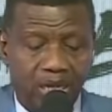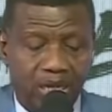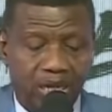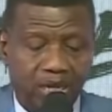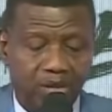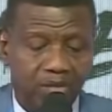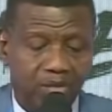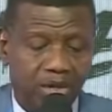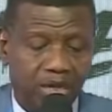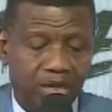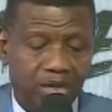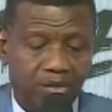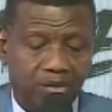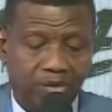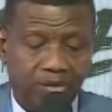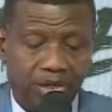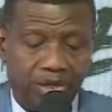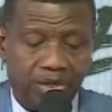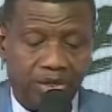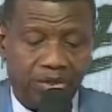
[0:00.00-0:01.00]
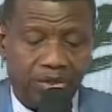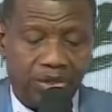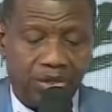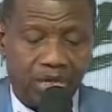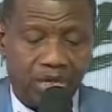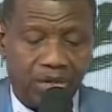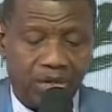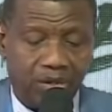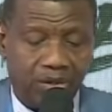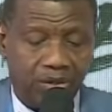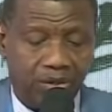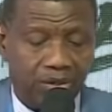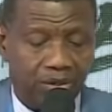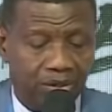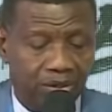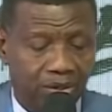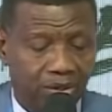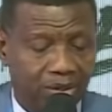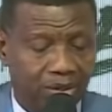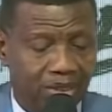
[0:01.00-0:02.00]
Amen. Praise the
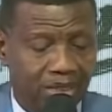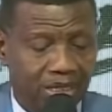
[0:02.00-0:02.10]
Lord.